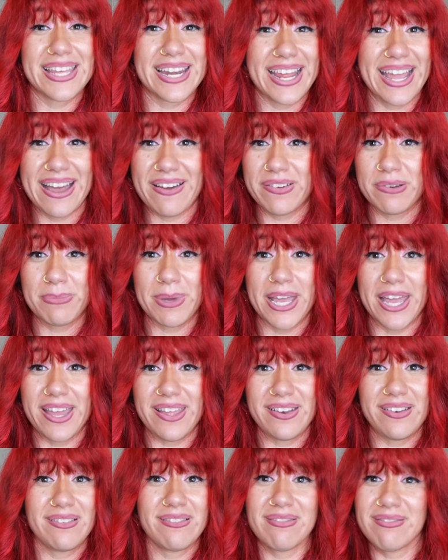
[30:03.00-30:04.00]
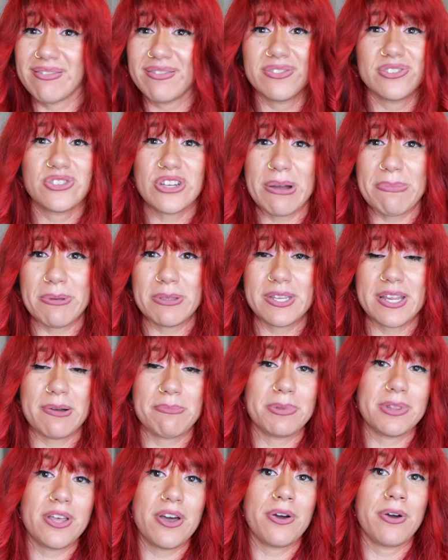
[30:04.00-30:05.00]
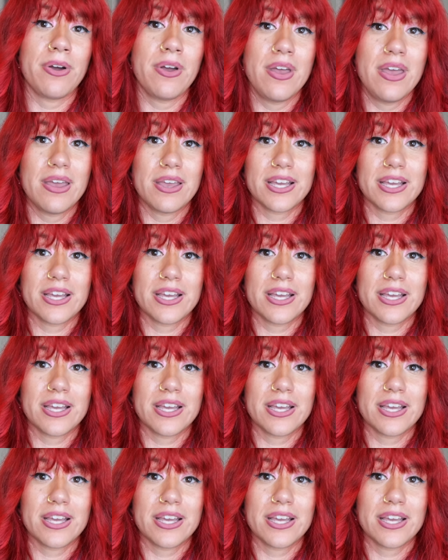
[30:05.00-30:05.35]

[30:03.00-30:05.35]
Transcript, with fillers: that I have in my head, drop it down below,